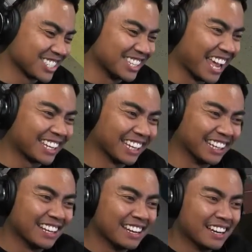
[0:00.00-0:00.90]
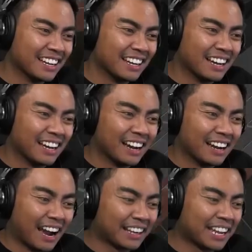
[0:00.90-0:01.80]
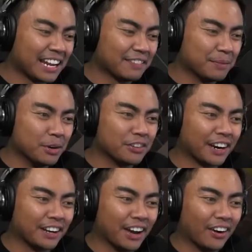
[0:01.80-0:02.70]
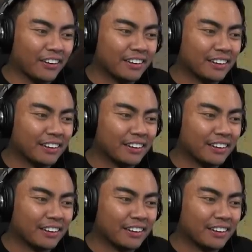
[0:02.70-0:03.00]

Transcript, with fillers: You're just naked. I'm just naked. I can't even move right now.